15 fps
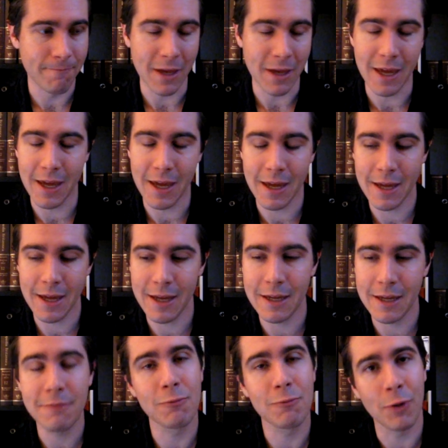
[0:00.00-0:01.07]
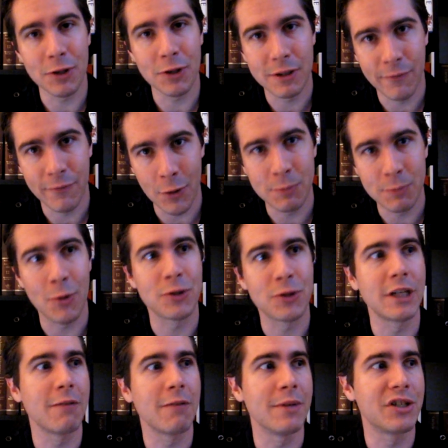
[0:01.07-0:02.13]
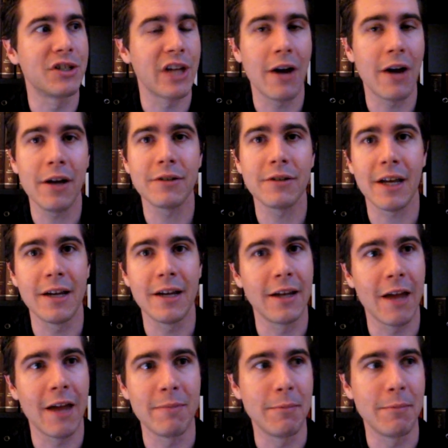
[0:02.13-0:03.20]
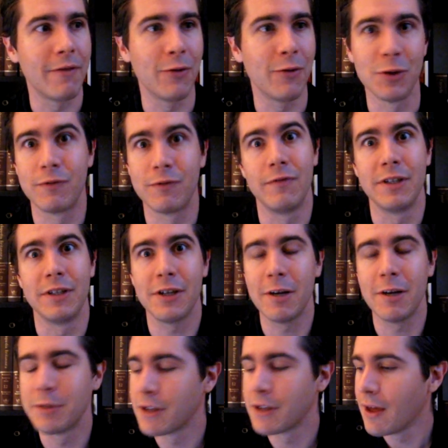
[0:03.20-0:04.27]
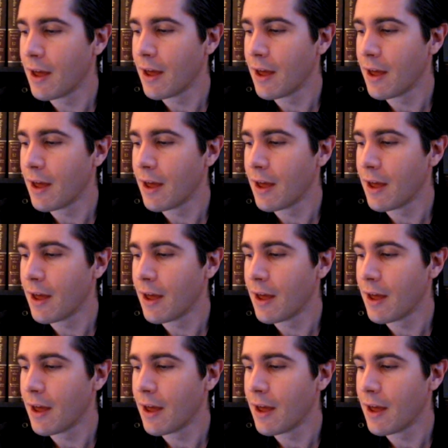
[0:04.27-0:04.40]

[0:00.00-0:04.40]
He was the first person to give me a shout out and gave me my first 50 subs.